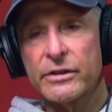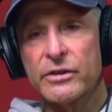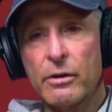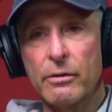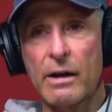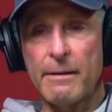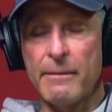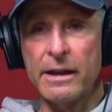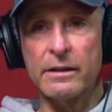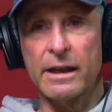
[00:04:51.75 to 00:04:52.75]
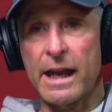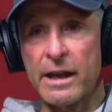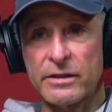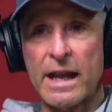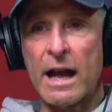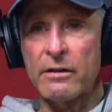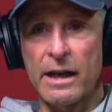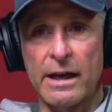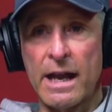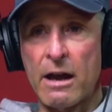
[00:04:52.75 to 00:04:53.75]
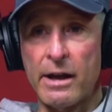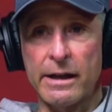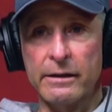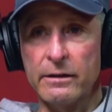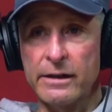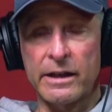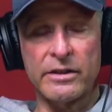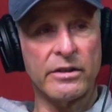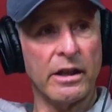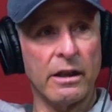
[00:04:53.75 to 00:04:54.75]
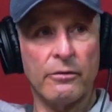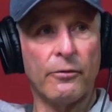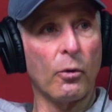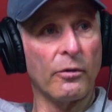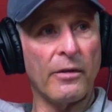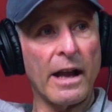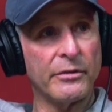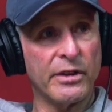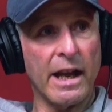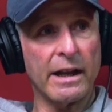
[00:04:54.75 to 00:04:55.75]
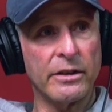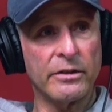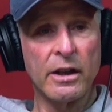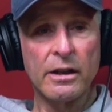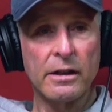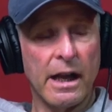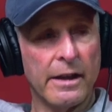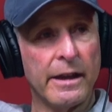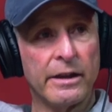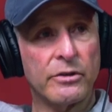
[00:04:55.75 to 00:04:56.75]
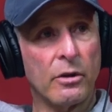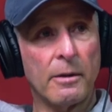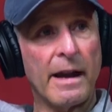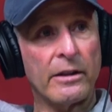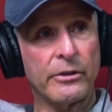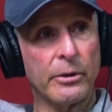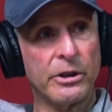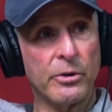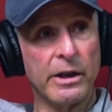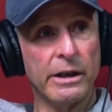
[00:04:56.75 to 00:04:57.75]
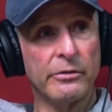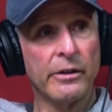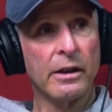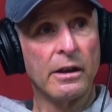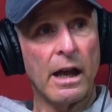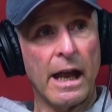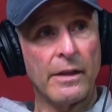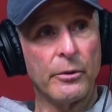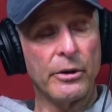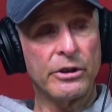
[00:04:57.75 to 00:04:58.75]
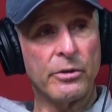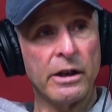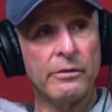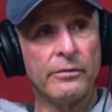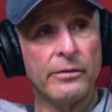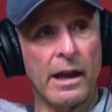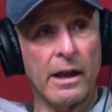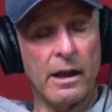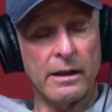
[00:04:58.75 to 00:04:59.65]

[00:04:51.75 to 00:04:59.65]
so I make the cast out and now I let it sink four or five seconds and then it's all about the retrieve. And the retrieve, uh,